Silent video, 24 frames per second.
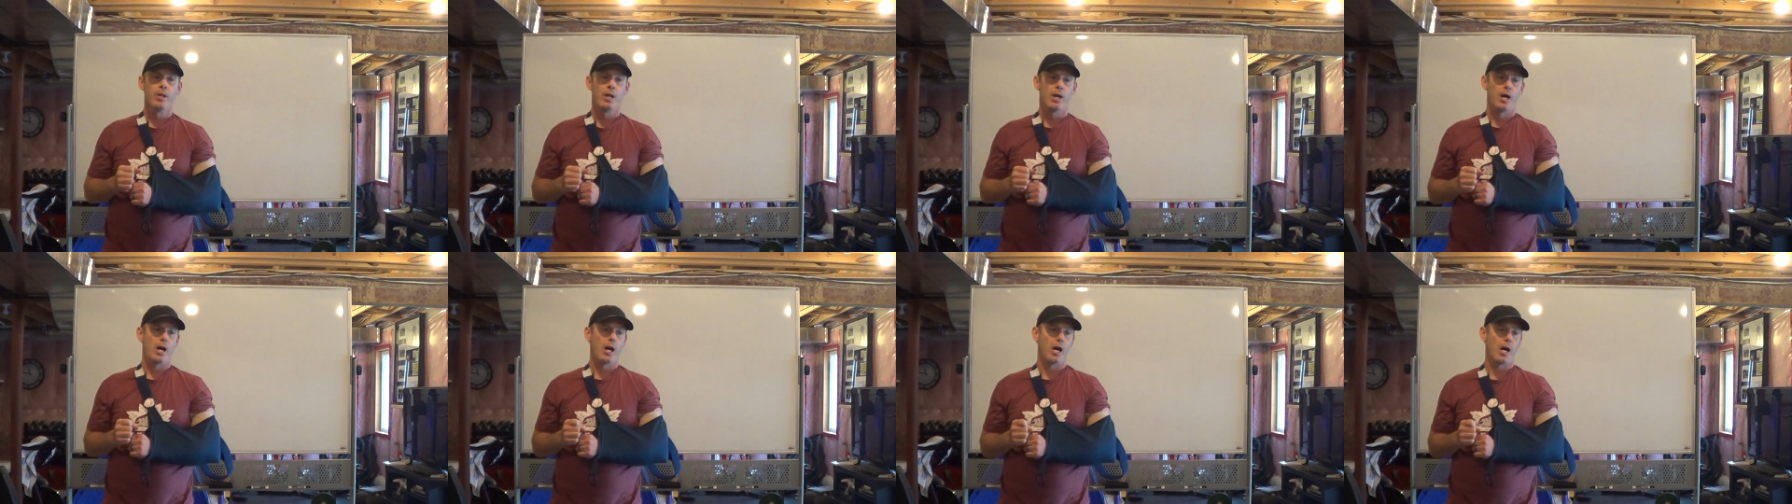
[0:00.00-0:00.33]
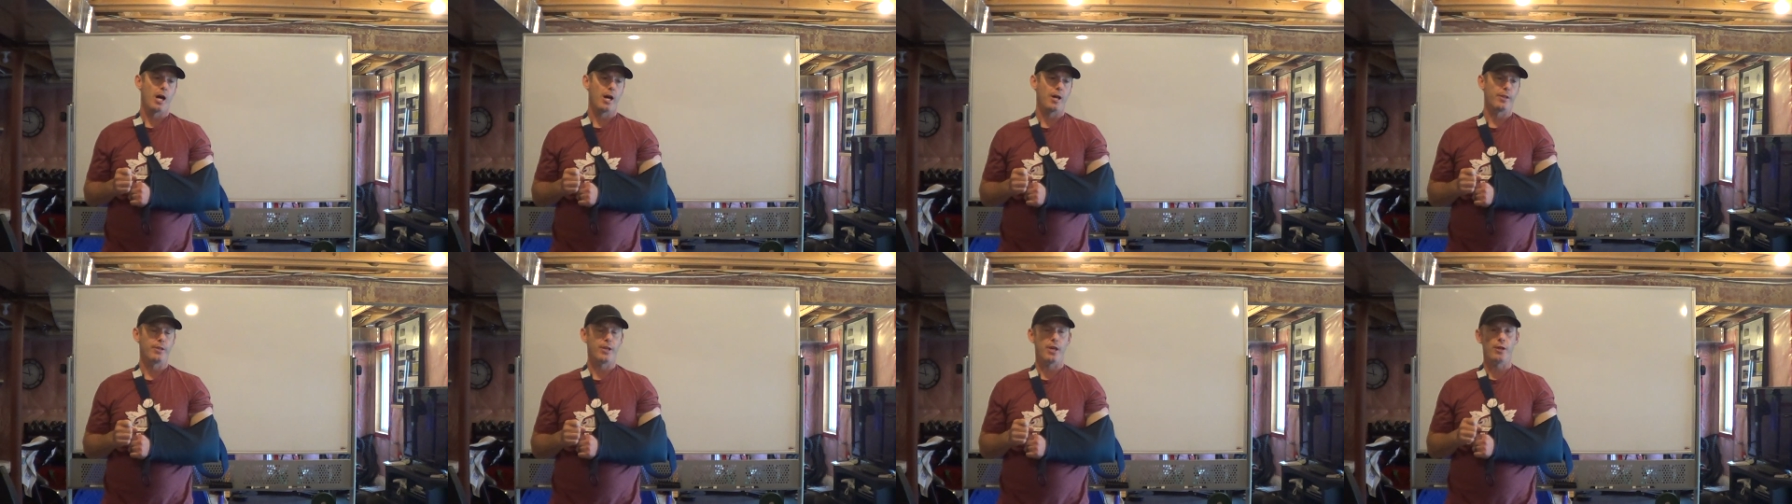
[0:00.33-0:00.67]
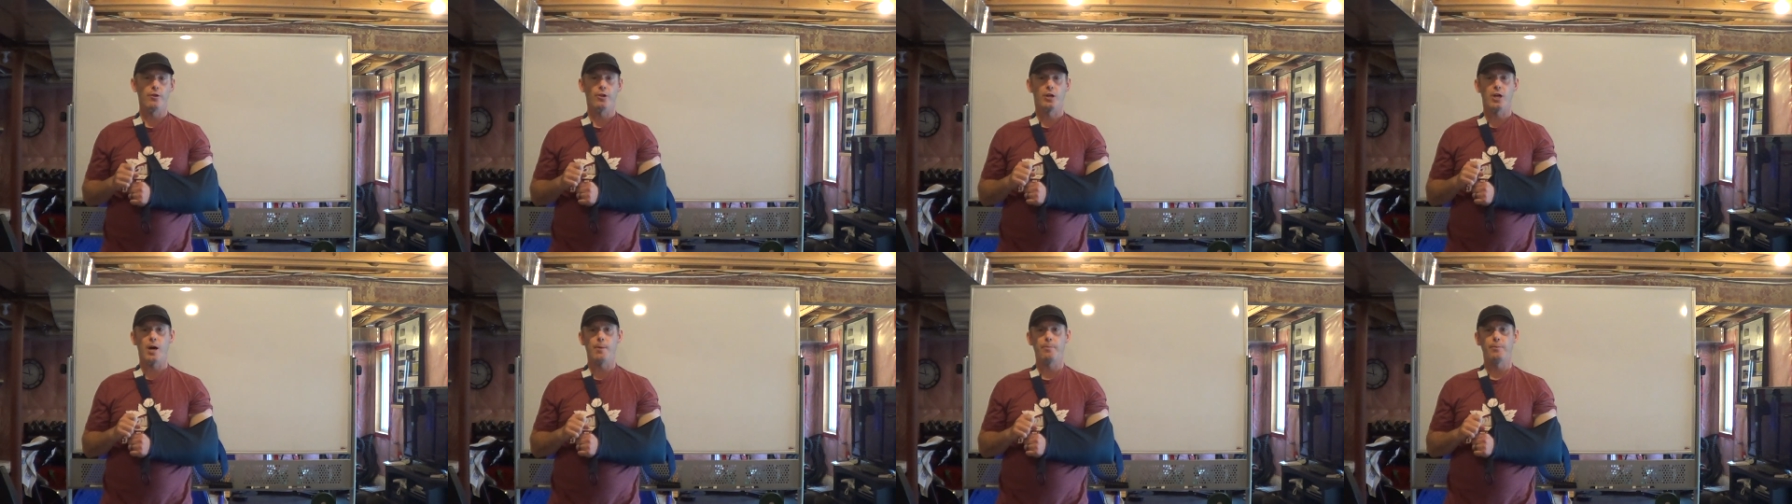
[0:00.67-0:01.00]
Uh, the
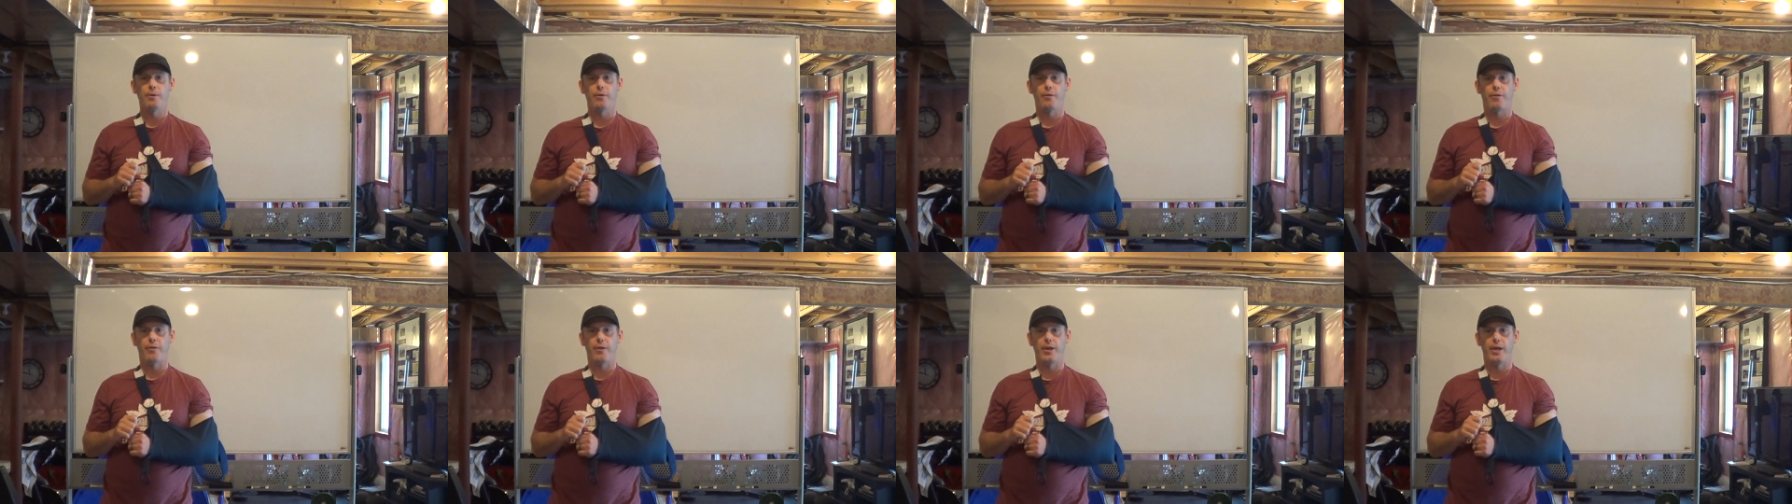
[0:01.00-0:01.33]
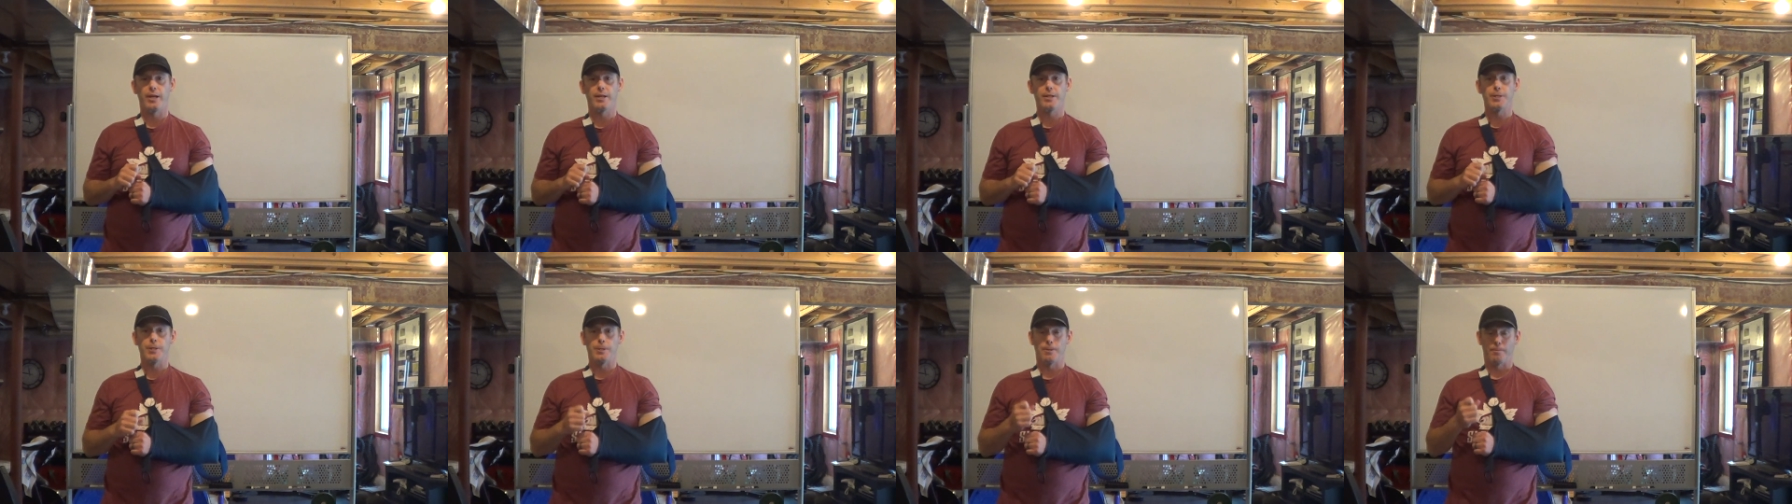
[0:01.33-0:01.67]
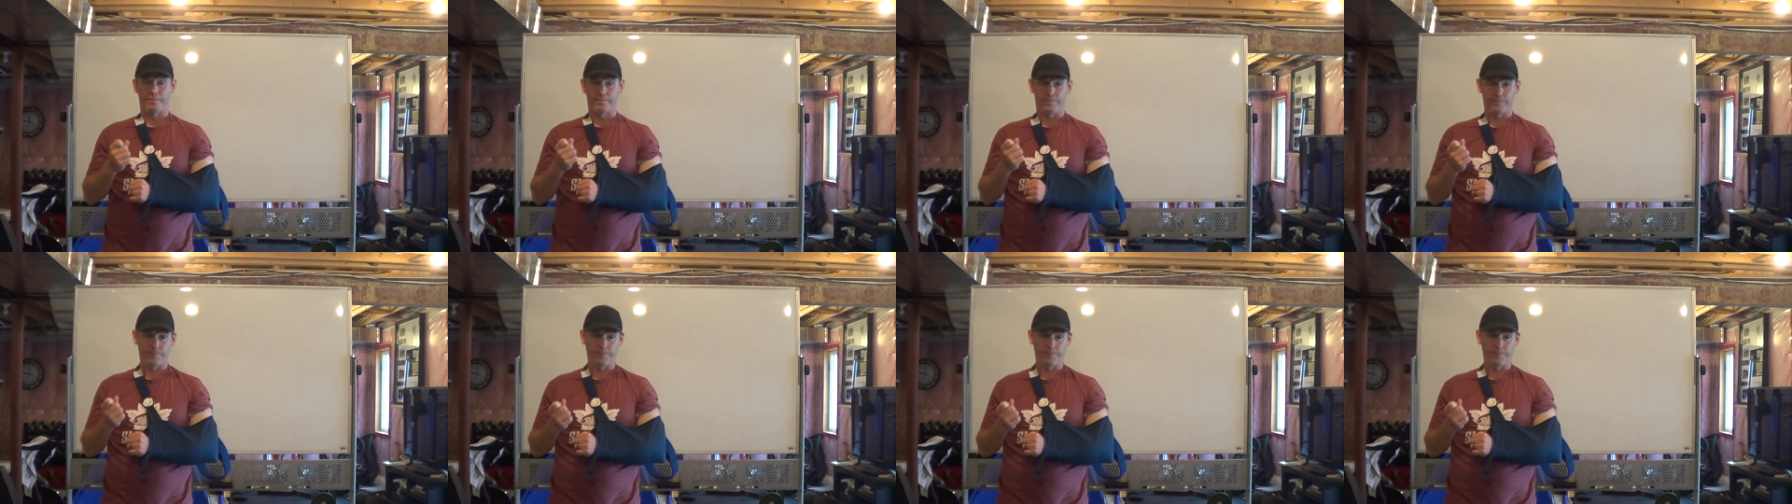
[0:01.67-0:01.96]
other couple of things